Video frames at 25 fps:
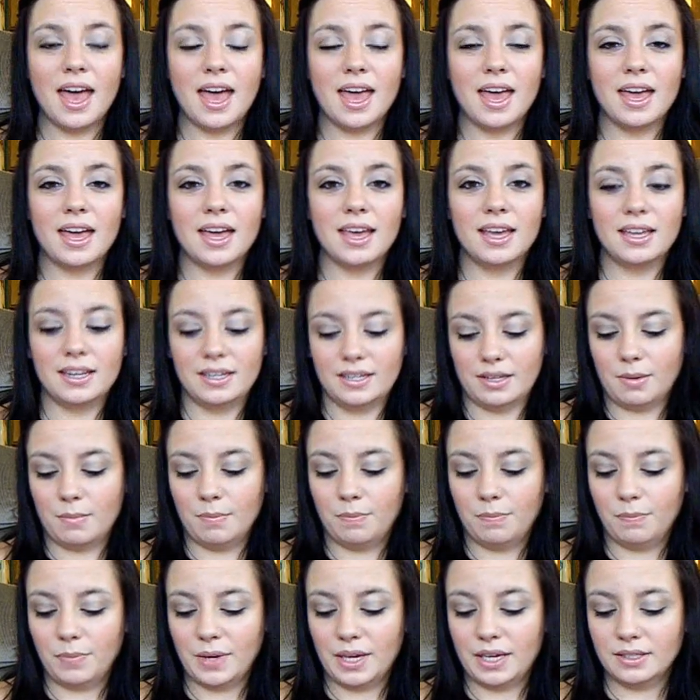and
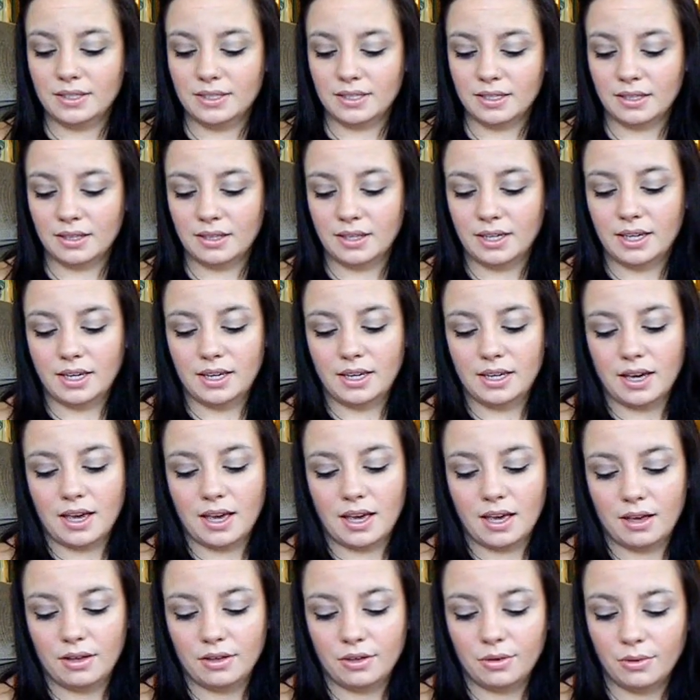basically
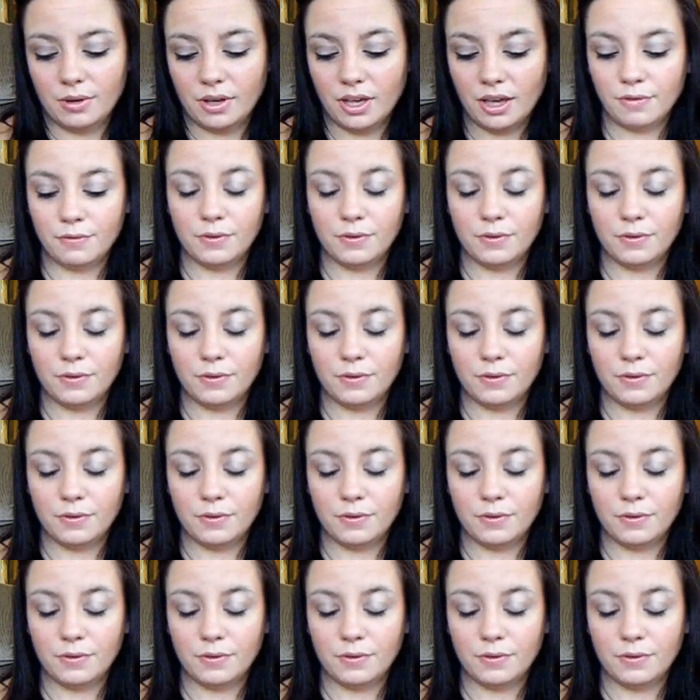you,